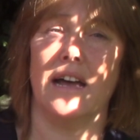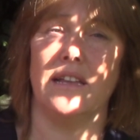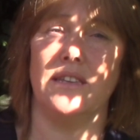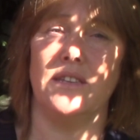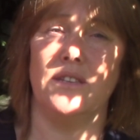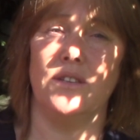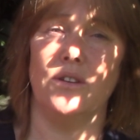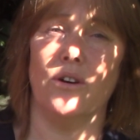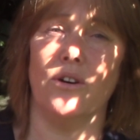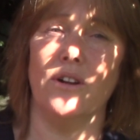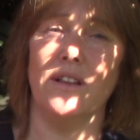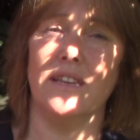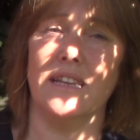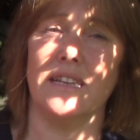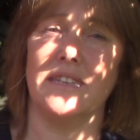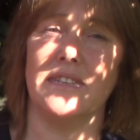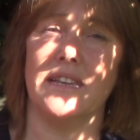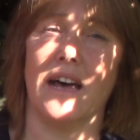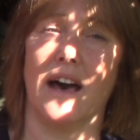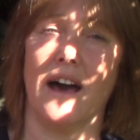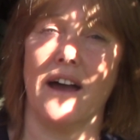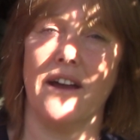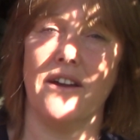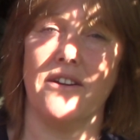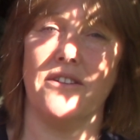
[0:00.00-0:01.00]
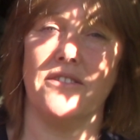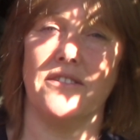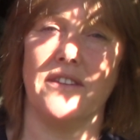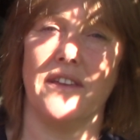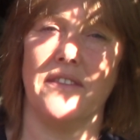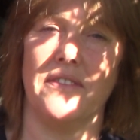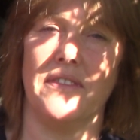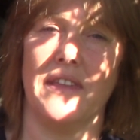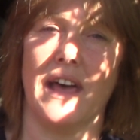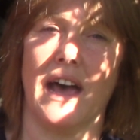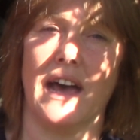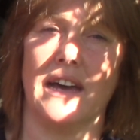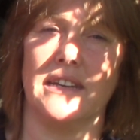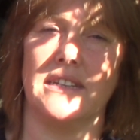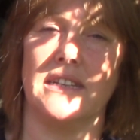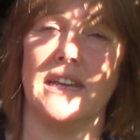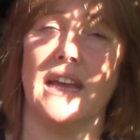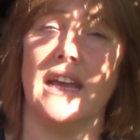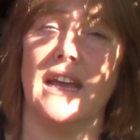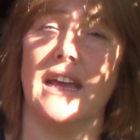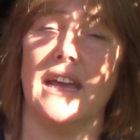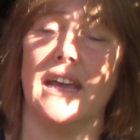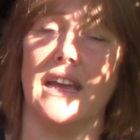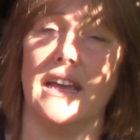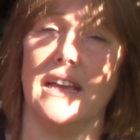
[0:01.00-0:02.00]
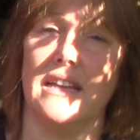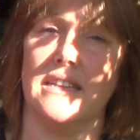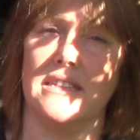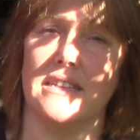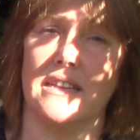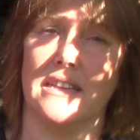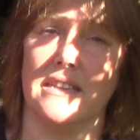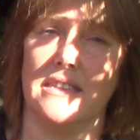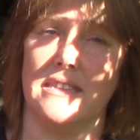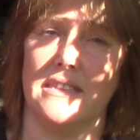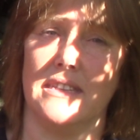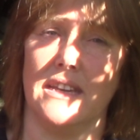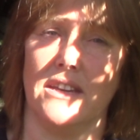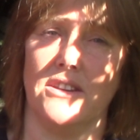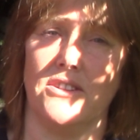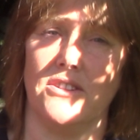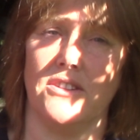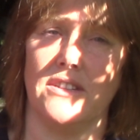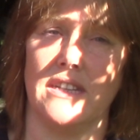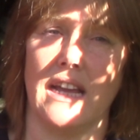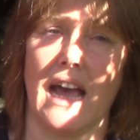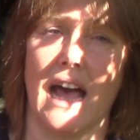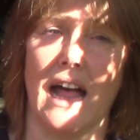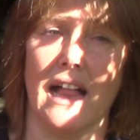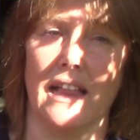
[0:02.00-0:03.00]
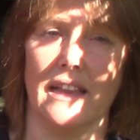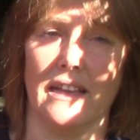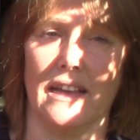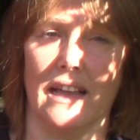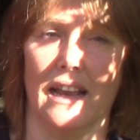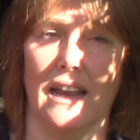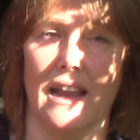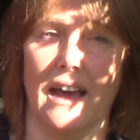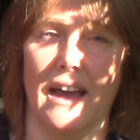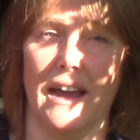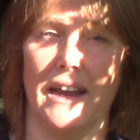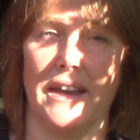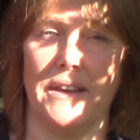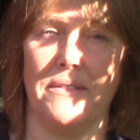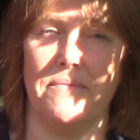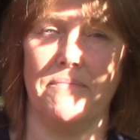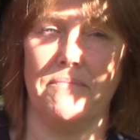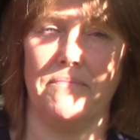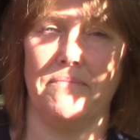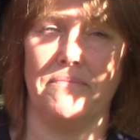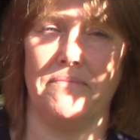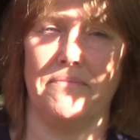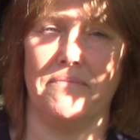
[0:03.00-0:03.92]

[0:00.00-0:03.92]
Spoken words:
and soil that's higher than that is considered alkaline.